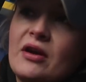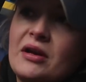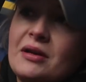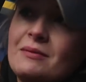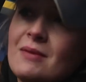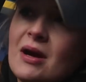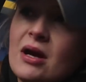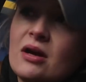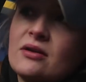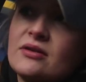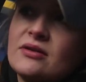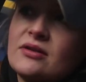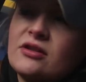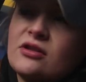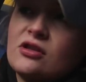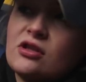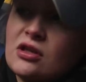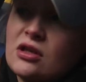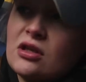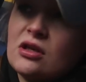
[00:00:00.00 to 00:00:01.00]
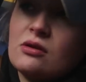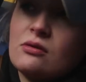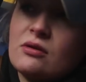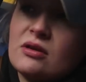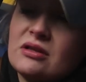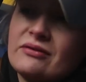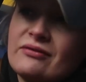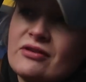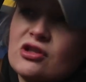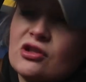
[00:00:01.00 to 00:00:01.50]
and it matters to you
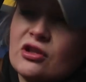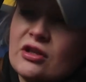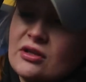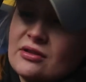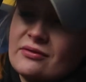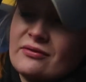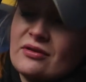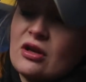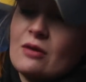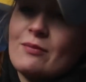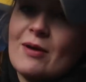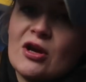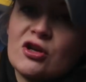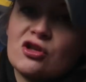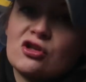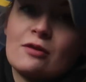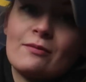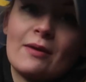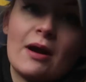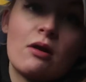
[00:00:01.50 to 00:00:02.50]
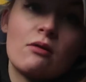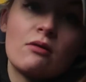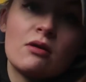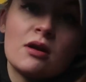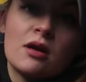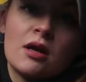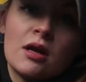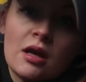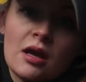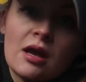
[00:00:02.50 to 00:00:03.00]
individually, and it's something you're passionate about,
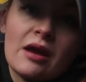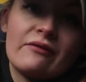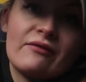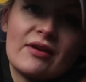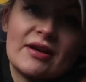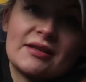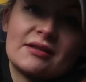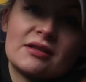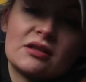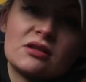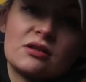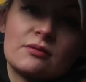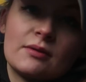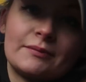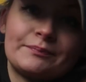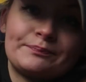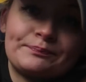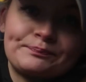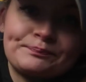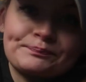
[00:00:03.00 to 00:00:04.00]
invest into it.